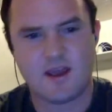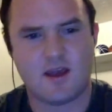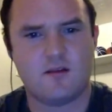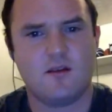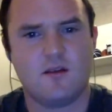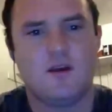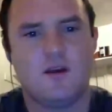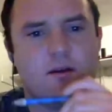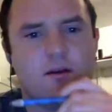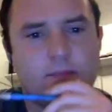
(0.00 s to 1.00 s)
Yeah, I'm just looking
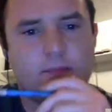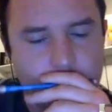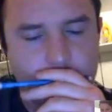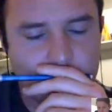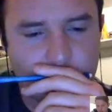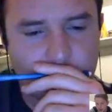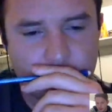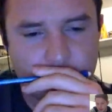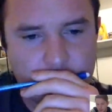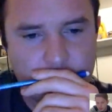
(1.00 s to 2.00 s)
at the
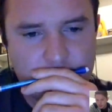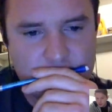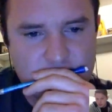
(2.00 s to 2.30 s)
one of